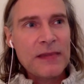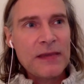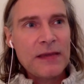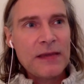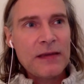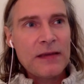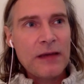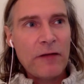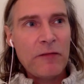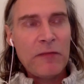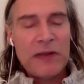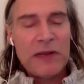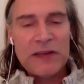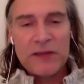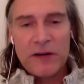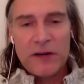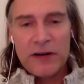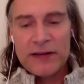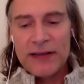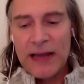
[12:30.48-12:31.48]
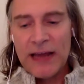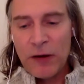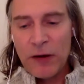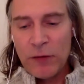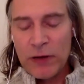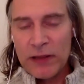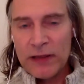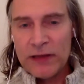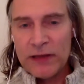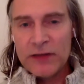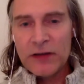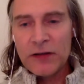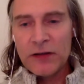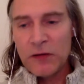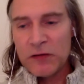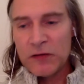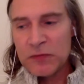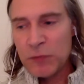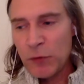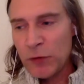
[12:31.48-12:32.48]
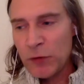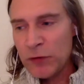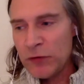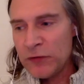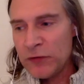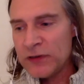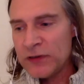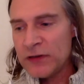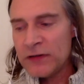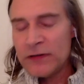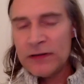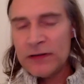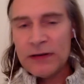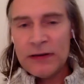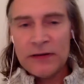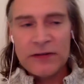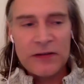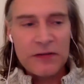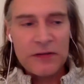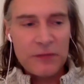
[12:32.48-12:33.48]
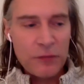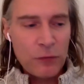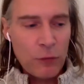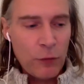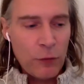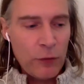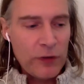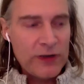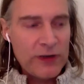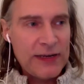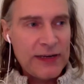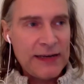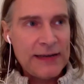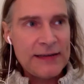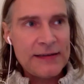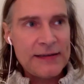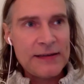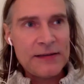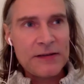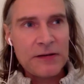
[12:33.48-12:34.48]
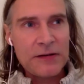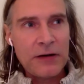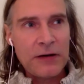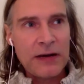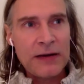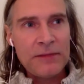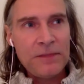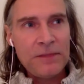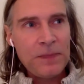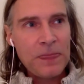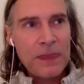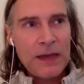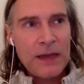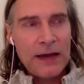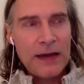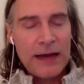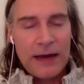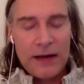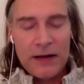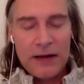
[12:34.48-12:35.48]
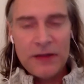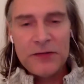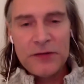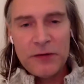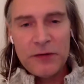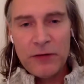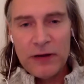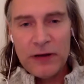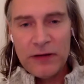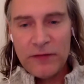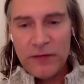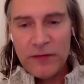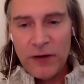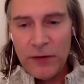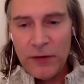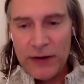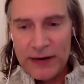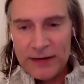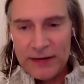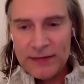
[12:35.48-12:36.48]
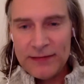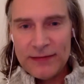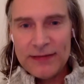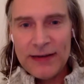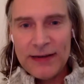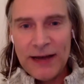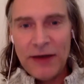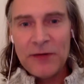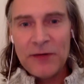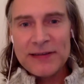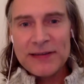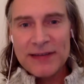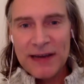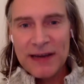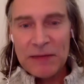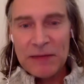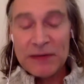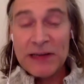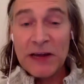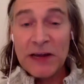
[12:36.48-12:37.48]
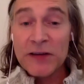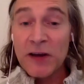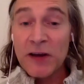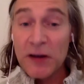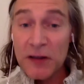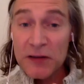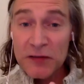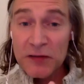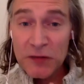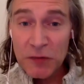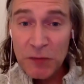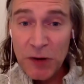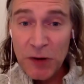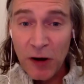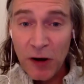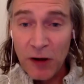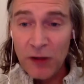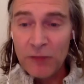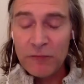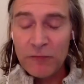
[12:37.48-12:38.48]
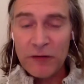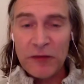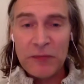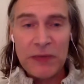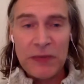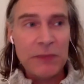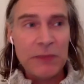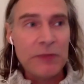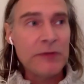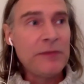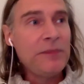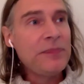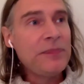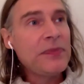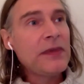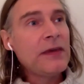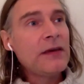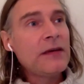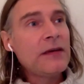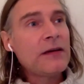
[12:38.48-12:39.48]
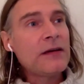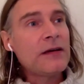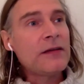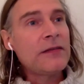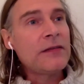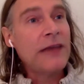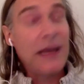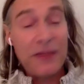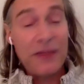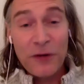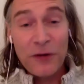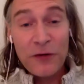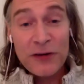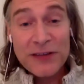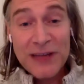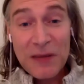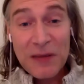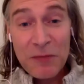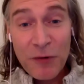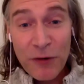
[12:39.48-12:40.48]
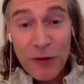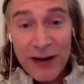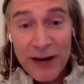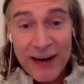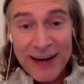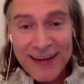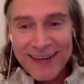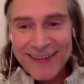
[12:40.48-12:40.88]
government started to act quickly to close borders and institute quarantines. And so I had an intuitive knowing, now is time. I was actually on a Zoom call with people that Thursday morning.